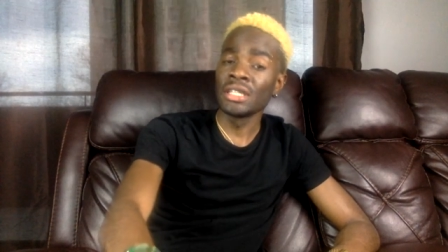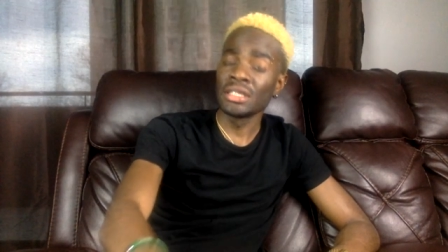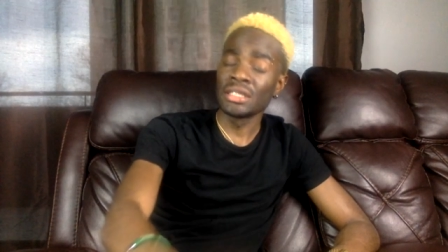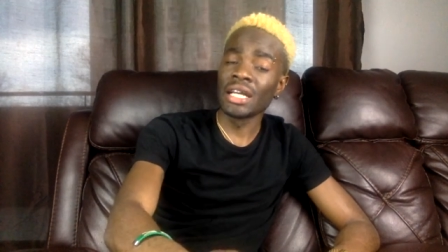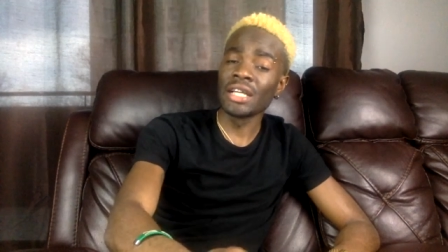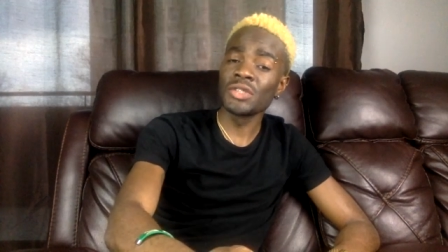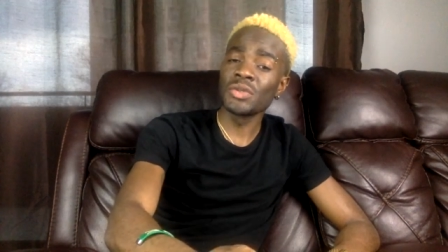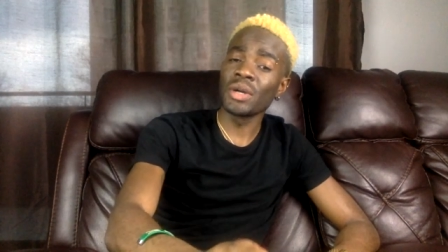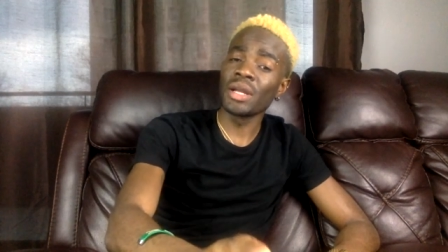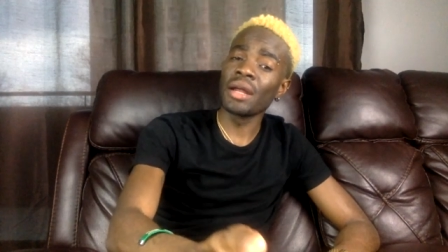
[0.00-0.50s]

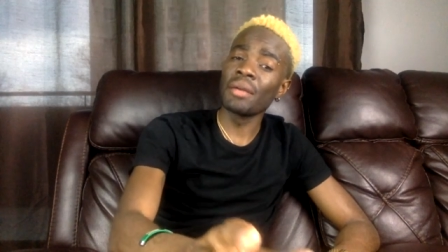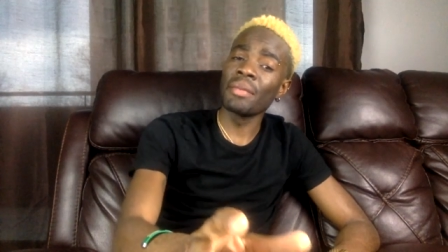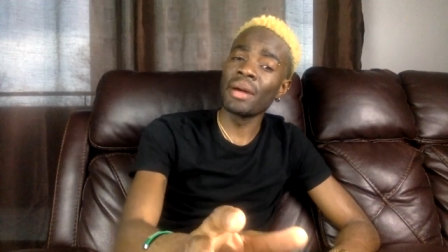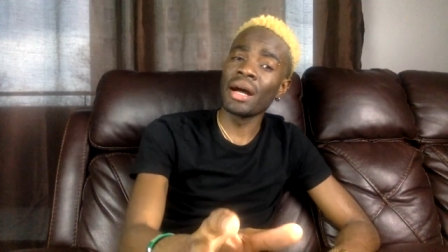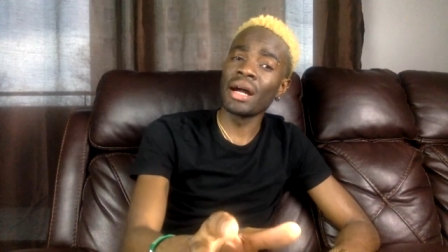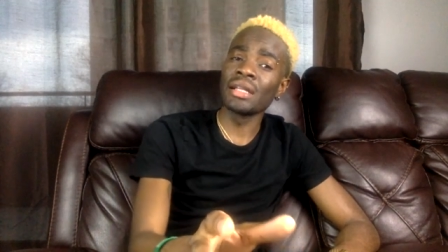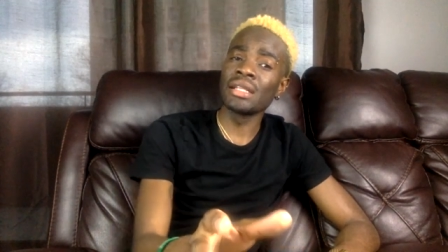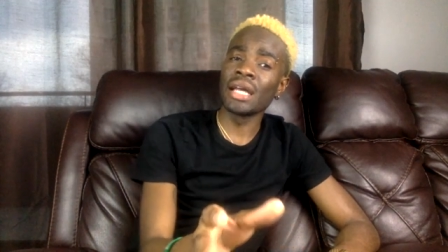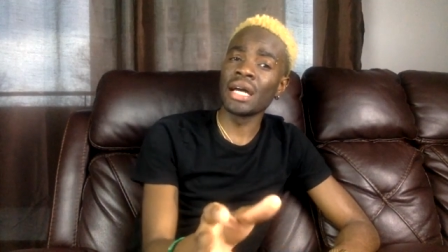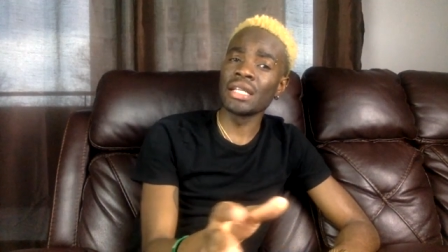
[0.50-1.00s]
That's what
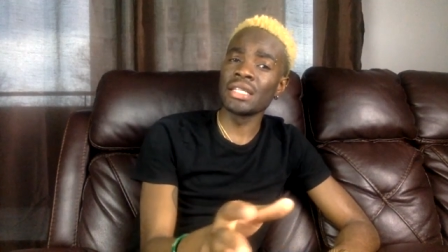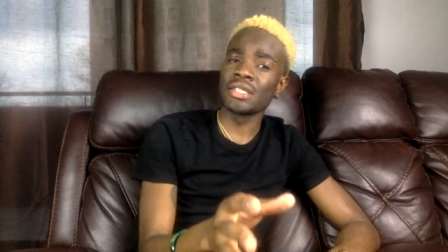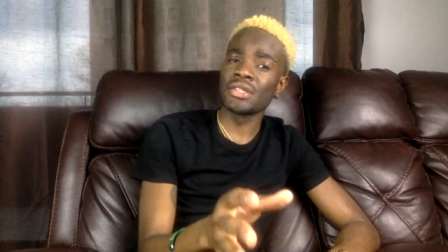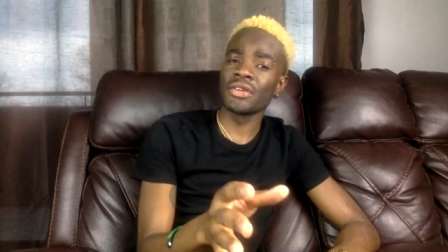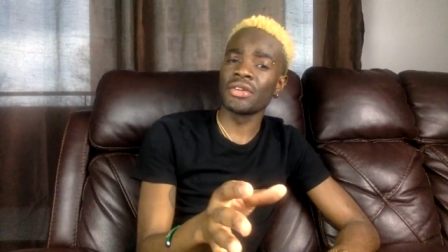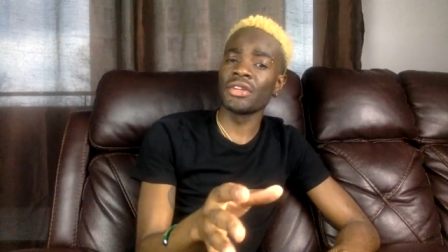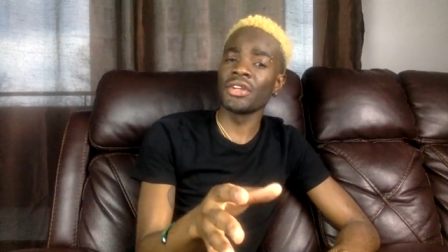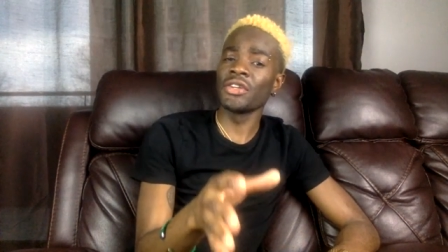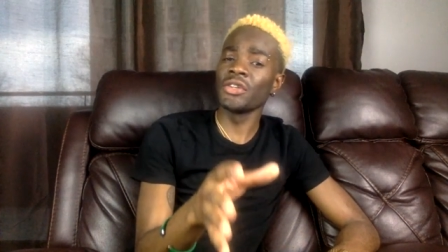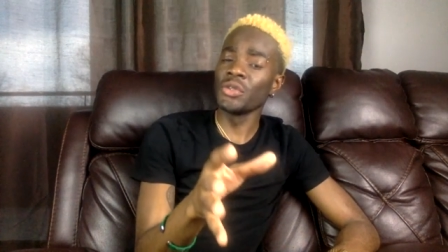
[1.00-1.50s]
I'm
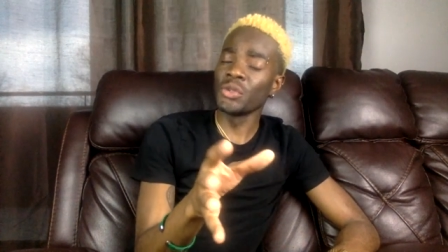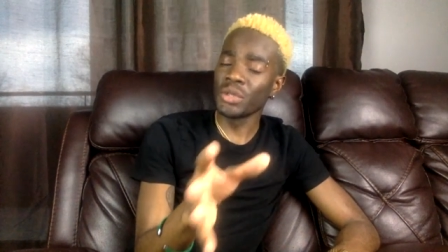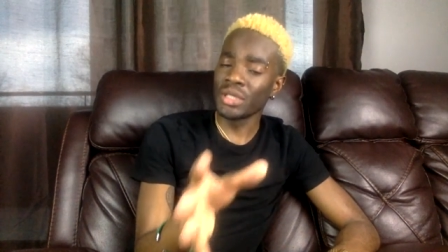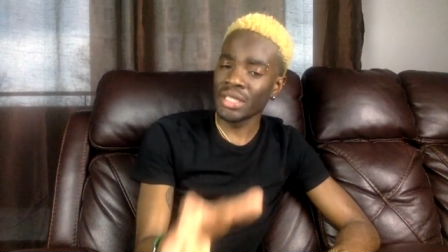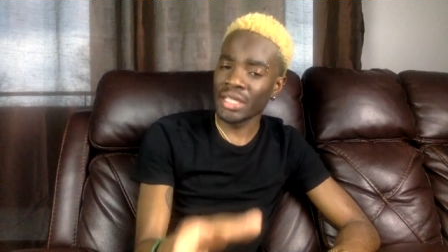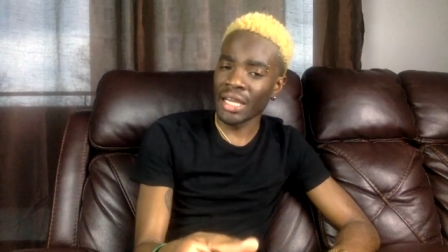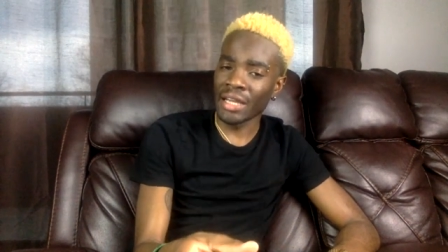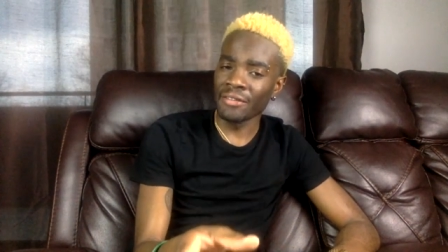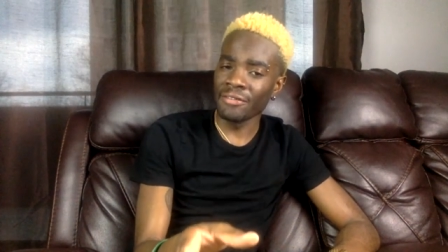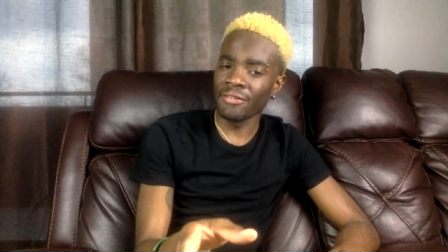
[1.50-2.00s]
answering. You
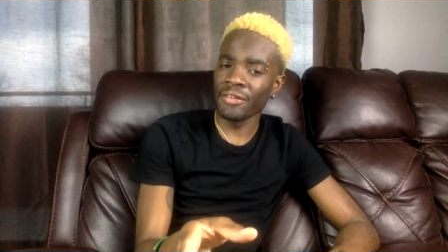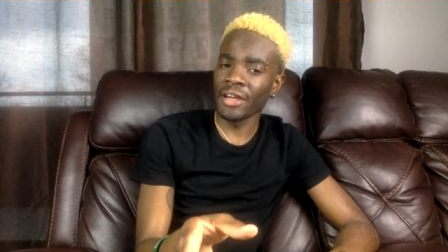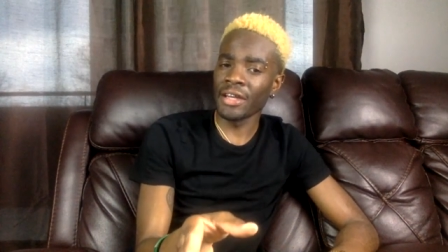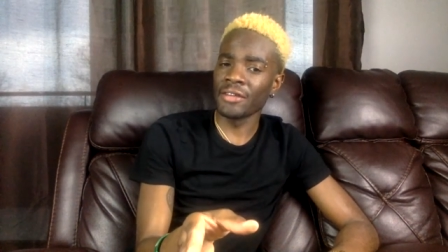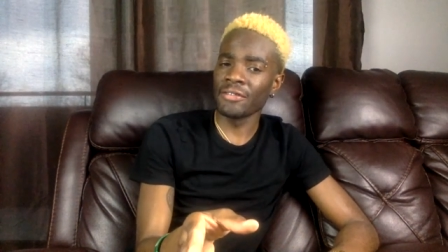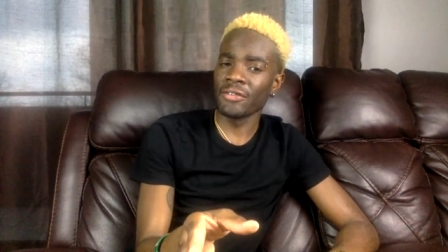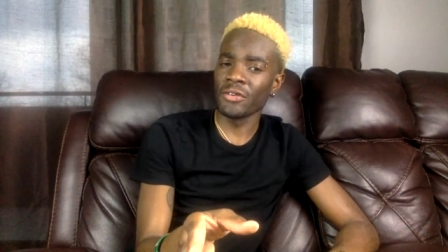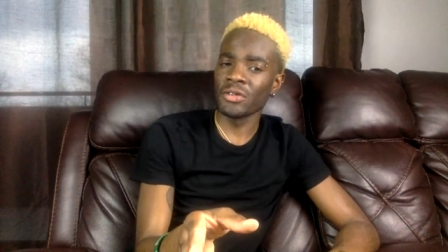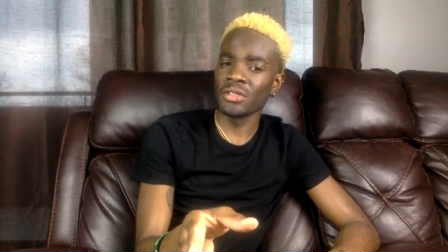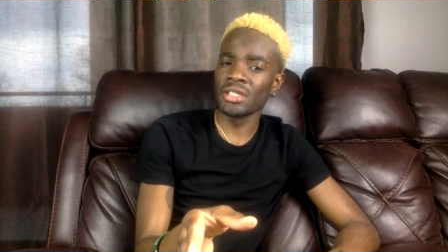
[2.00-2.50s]
can fry
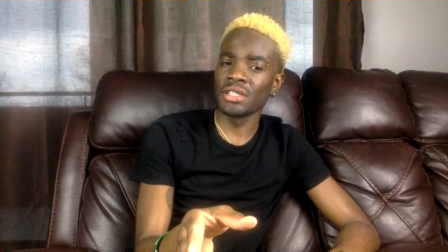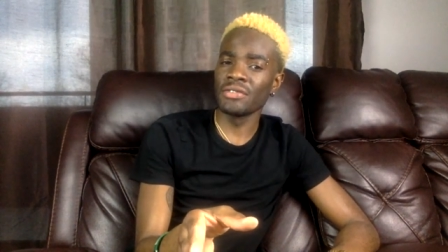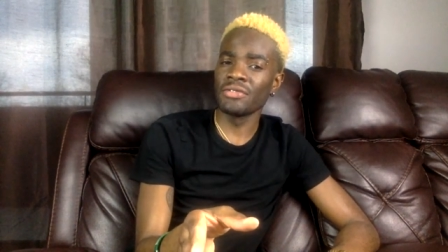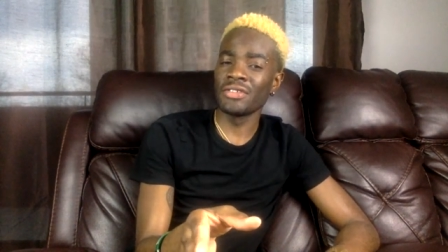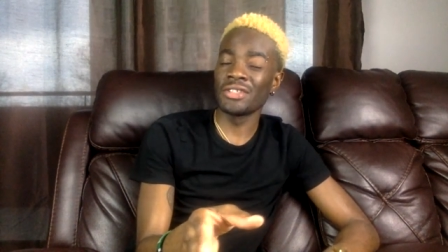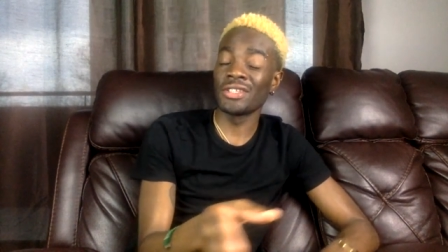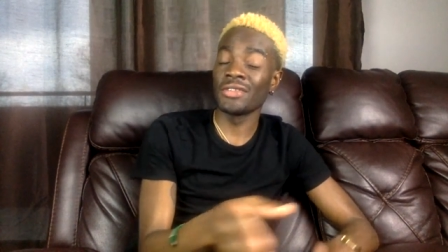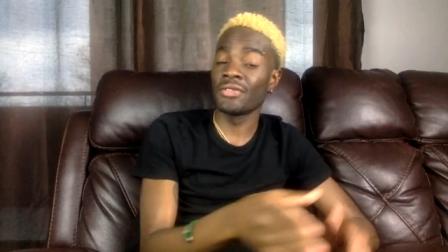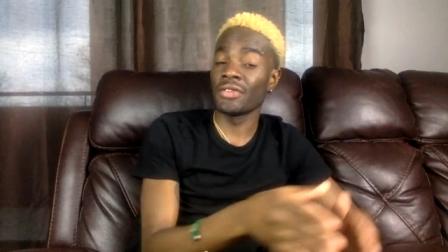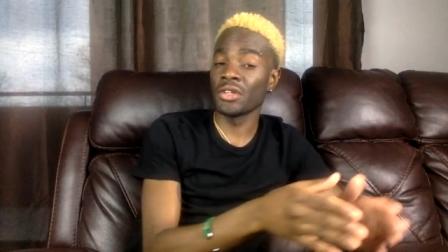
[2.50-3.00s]
the frozen
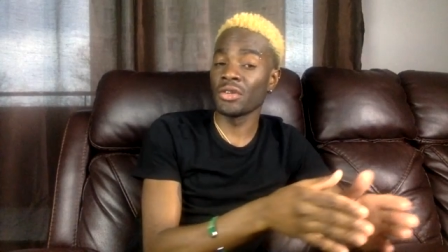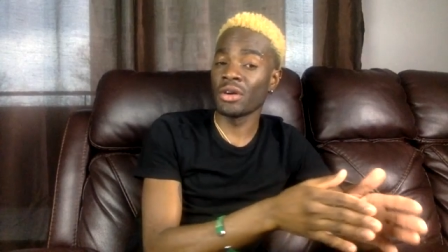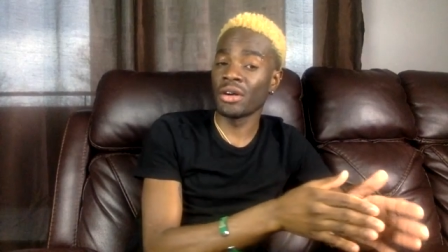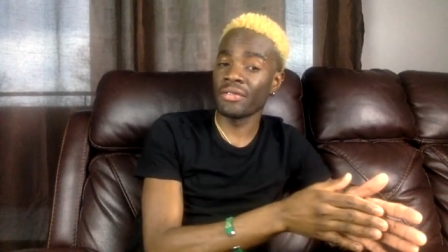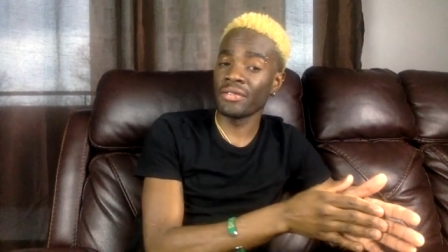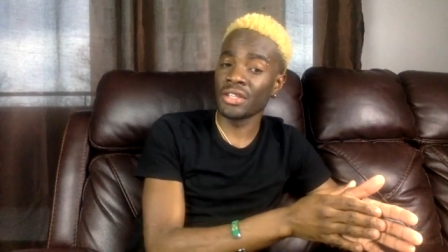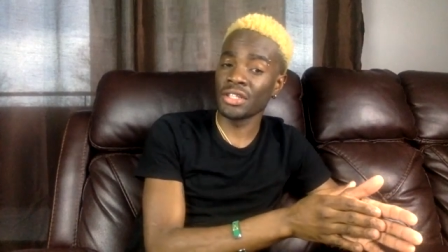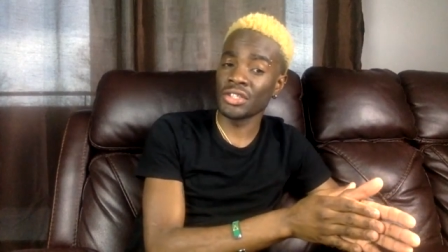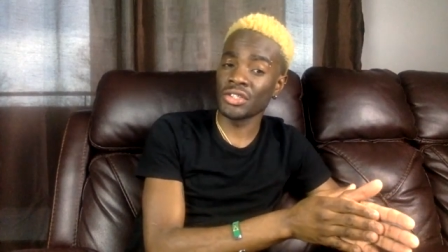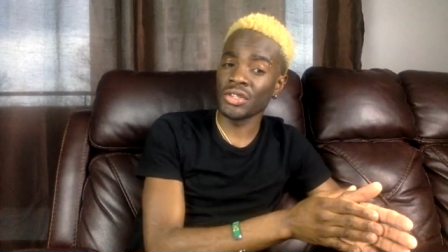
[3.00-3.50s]
fish if you don't
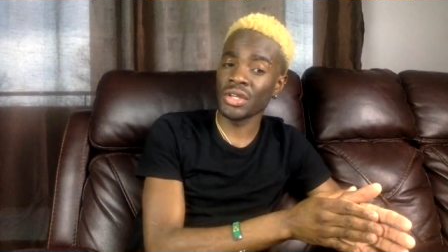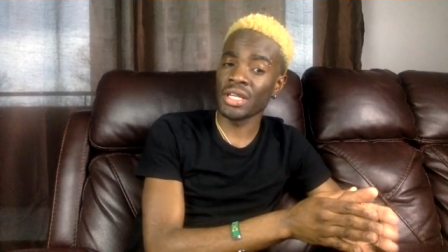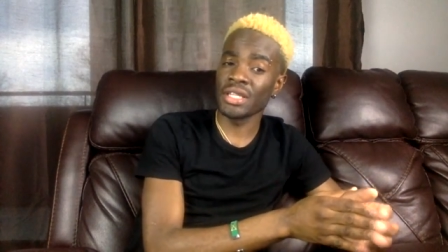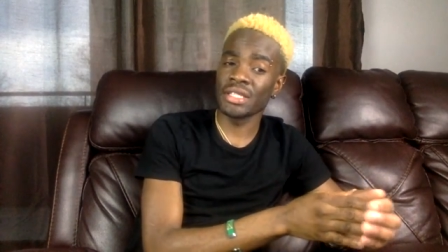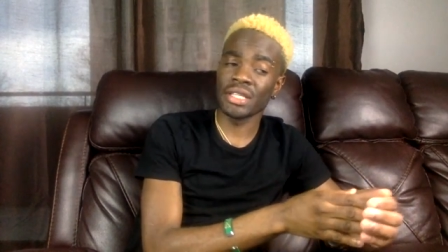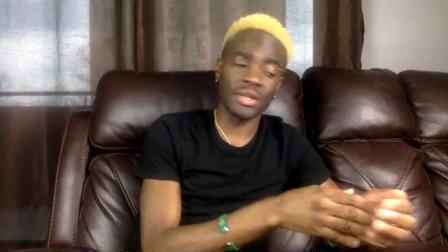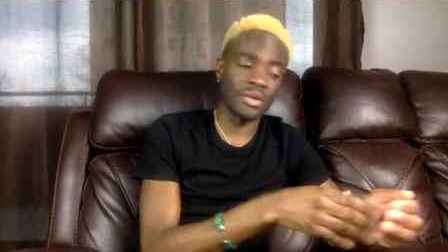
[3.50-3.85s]
have any choice.